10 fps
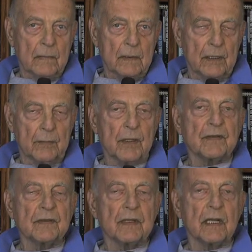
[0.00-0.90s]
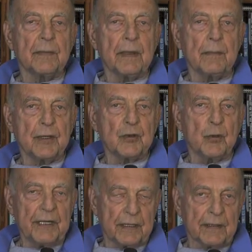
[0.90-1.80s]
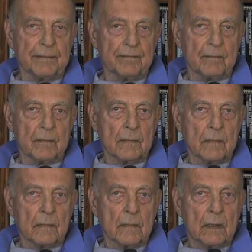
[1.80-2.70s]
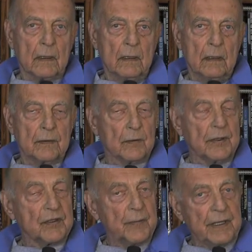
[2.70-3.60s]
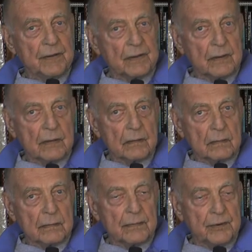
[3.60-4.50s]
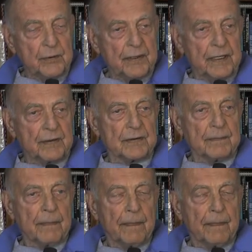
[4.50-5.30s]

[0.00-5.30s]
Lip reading: Your muscles are going to be much weaker. So this means two things.